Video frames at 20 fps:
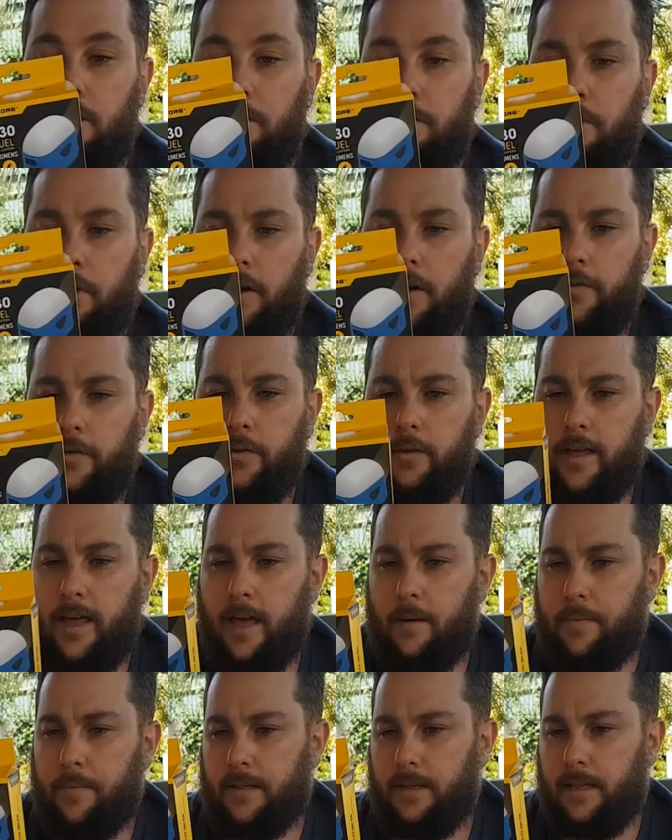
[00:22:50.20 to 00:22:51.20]
Biofuel
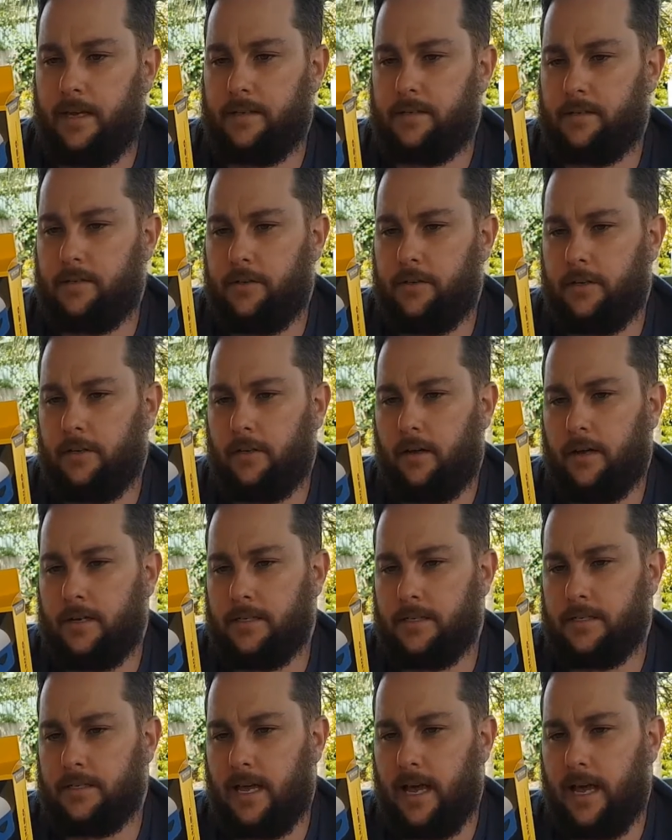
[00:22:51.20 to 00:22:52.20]
Camping Lantern
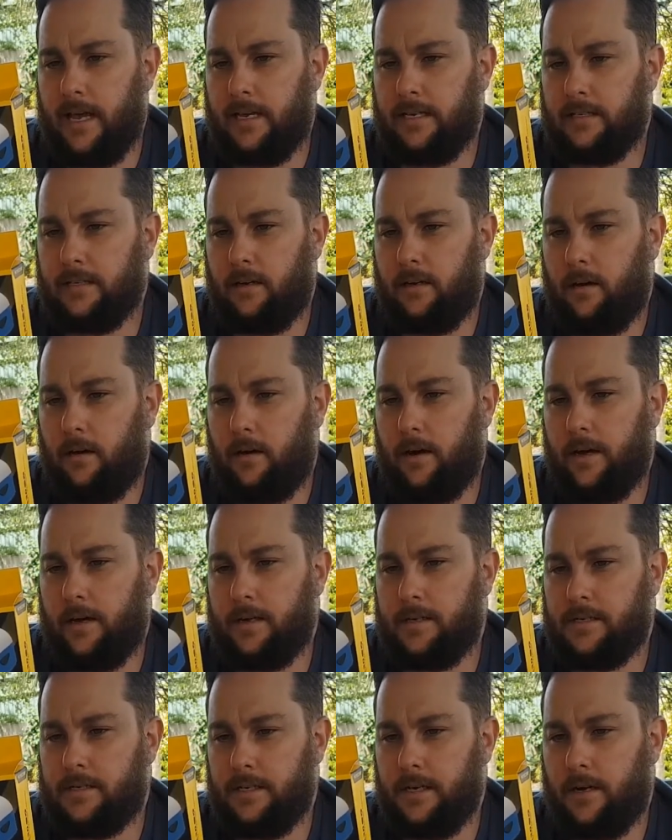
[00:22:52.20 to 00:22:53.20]
utilises 8 high
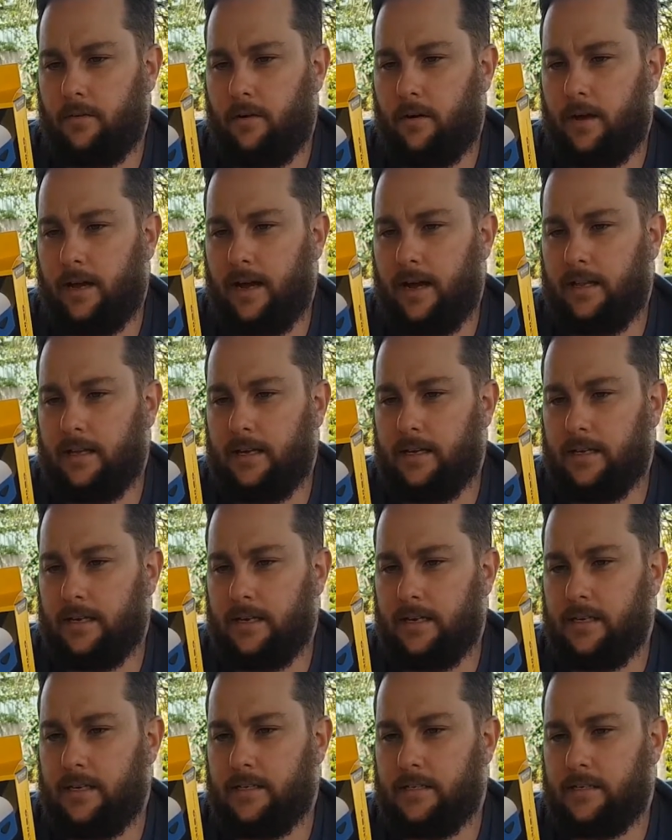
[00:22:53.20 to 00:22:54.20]
CRI
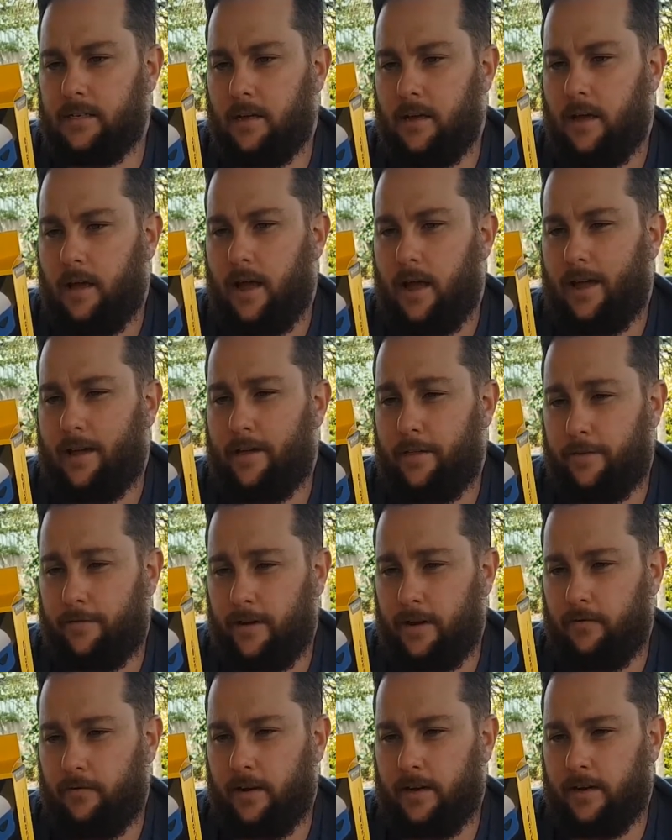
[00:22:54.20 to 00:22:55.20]
LEDs and 3
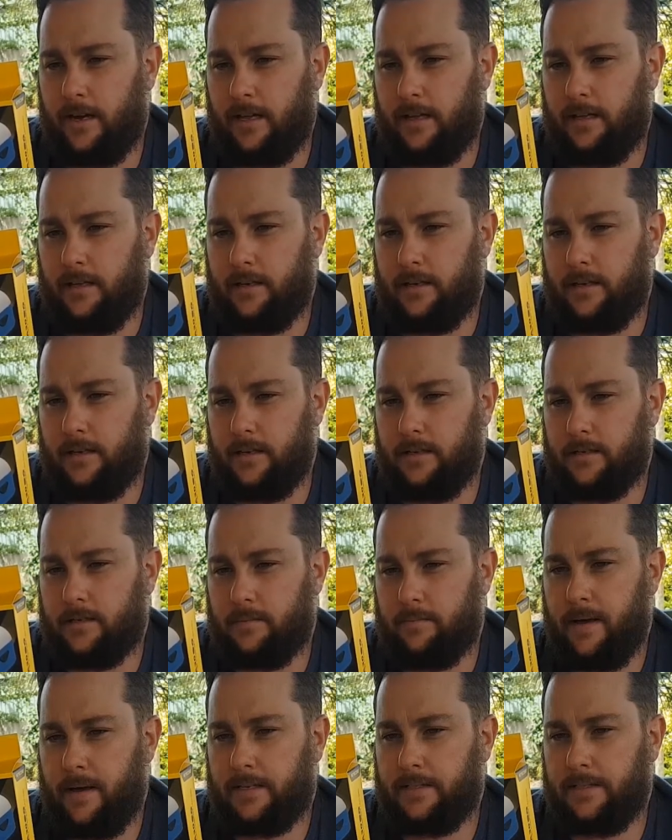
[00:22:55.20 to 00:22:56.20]
red LEDs.
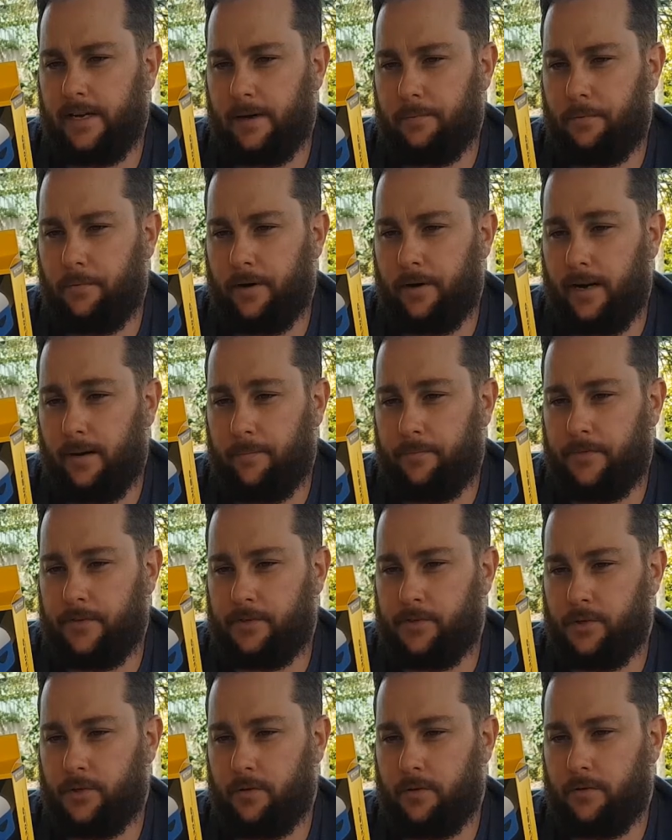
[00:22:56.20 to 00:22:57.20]
Max output up to
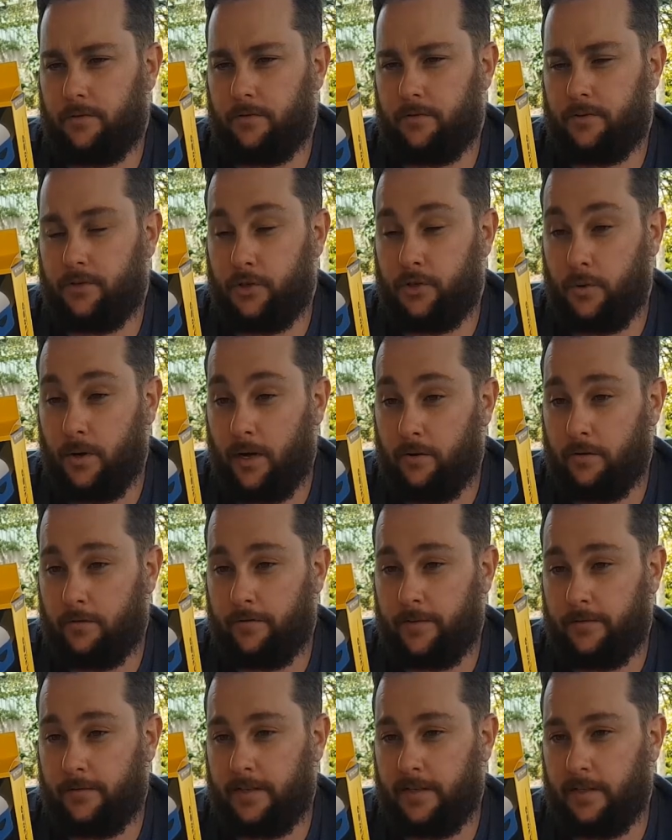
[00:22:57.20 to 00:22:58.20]

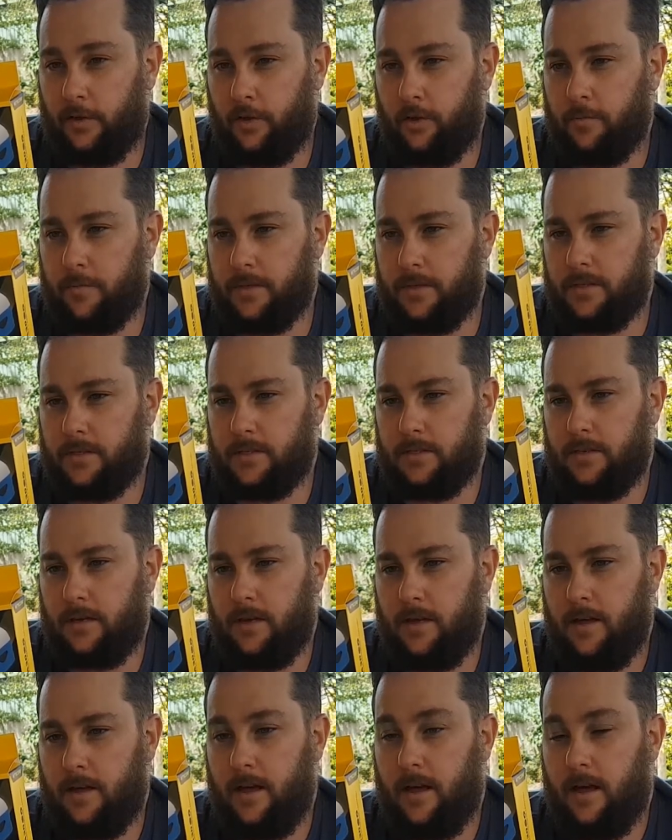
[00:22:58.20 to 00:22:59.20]
250 lumens.
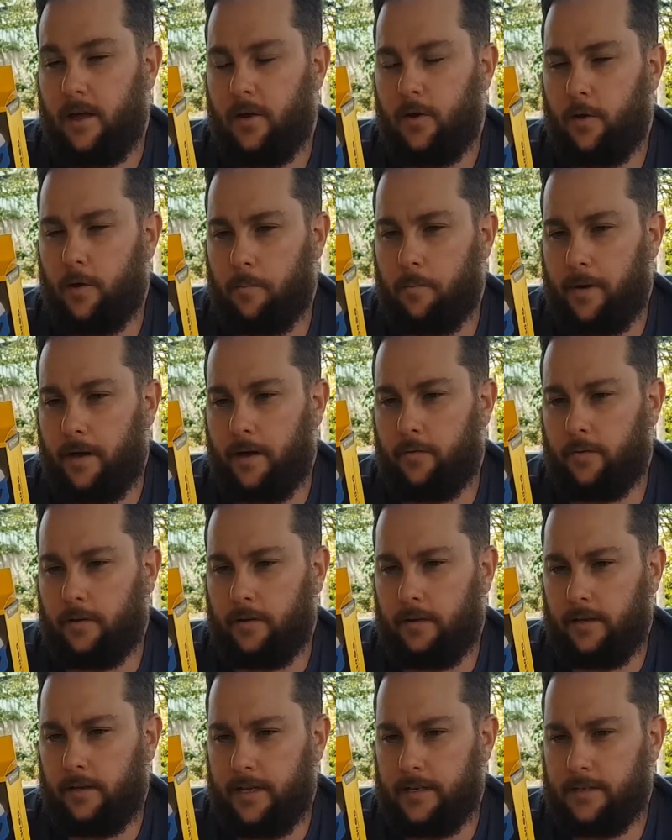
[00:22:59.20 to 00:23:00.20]
Not bad for a
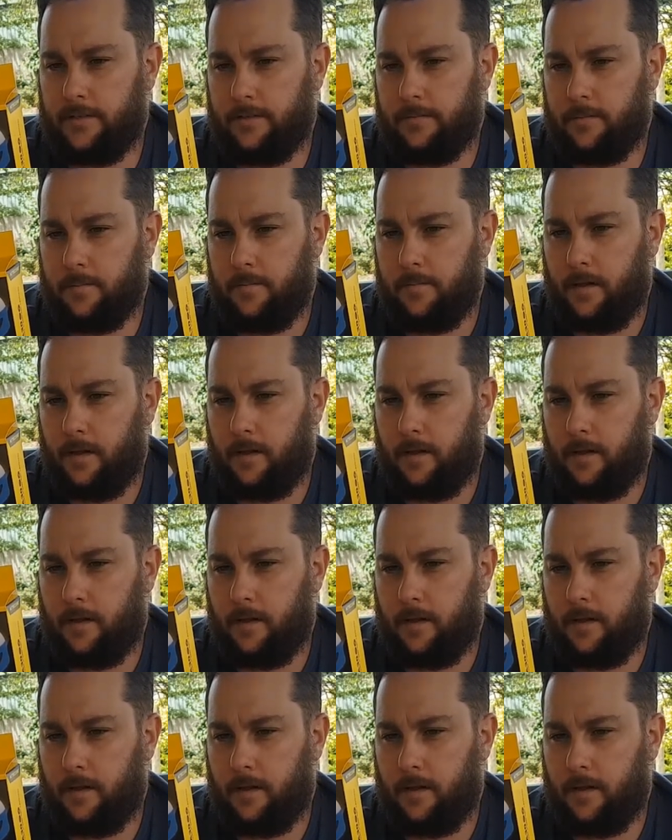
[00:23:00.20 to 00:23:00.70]
little lantern.